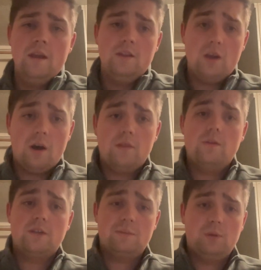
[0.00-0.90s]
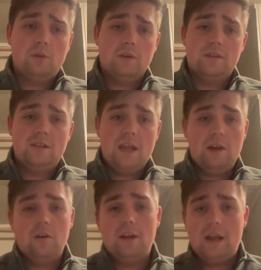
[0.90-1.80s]
The author explores the
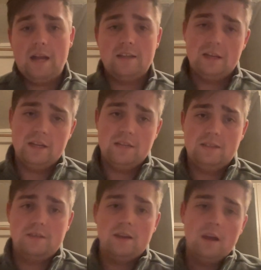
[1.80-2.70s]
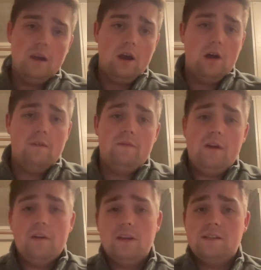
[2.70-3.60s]
interconnectedness of
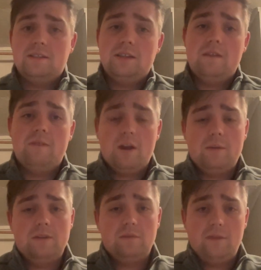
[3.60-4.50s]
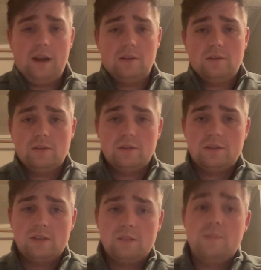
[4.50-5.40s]
various environmental
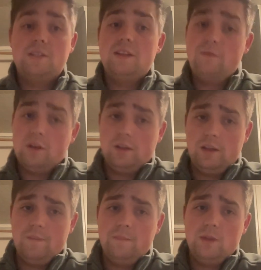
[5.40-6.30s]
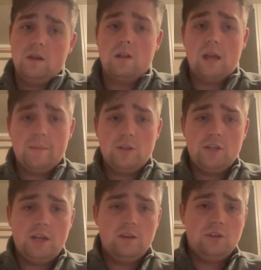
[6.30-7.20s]
factors, specifically climate
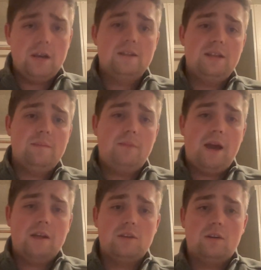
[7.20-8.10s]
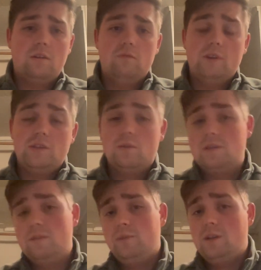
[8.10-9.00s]
change and its impact on
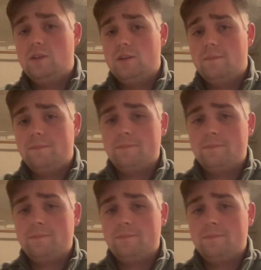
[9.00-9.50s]
resource depletion.